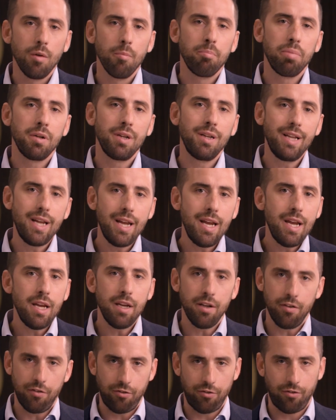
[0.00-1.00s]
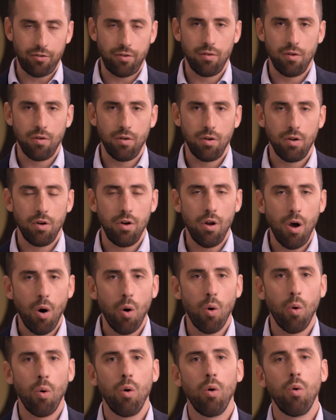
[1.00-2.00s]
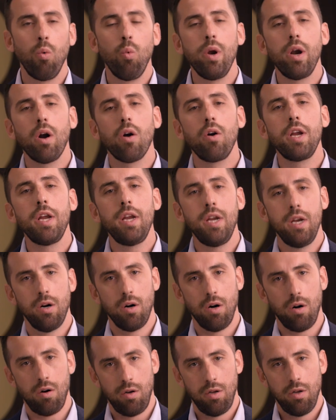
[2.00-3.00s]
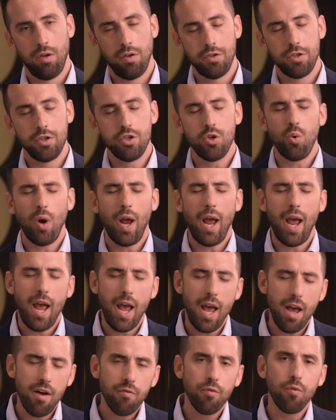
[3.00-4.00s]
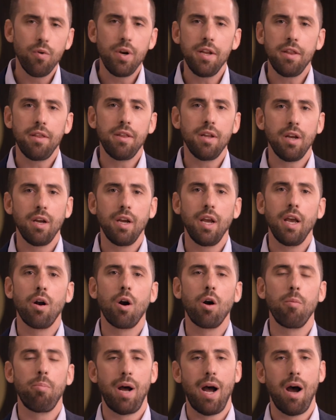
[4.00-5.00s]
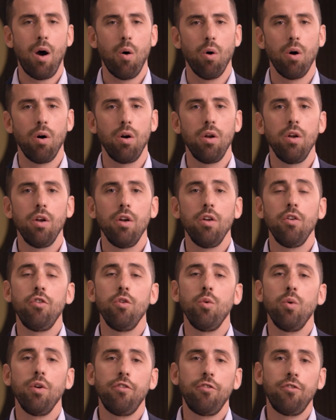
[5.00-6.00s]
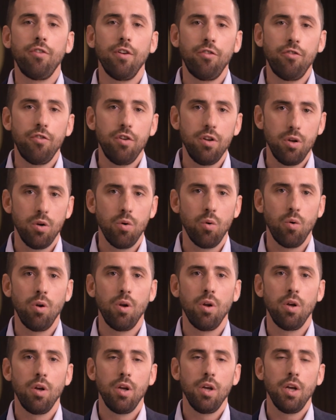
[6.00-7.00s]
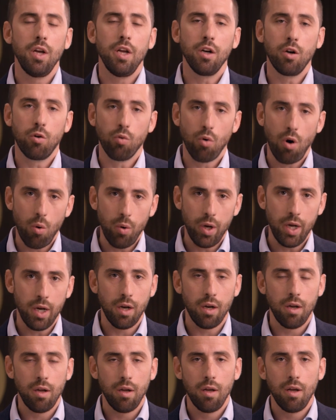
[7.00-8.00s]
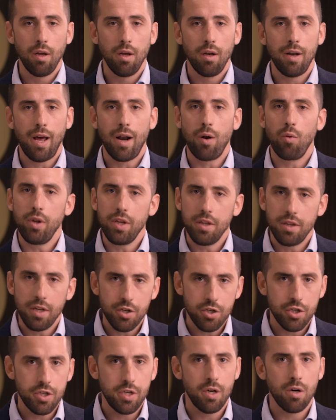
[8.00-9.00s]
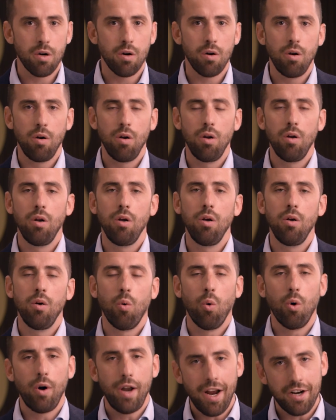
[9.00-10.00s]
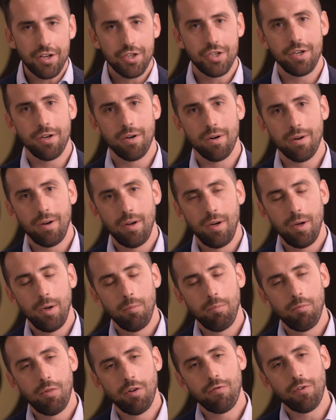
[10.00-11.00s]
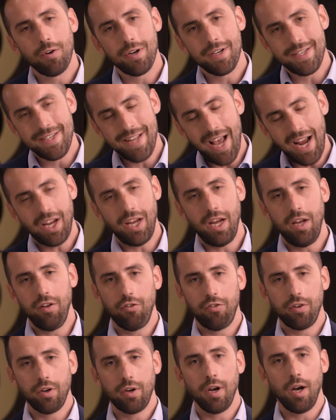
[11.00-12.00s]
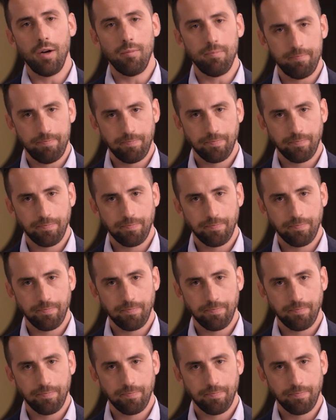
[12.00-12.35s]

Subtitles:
Please know we are here to do everything in our power to assist you in growing, not only this year or next year, but for decades to come.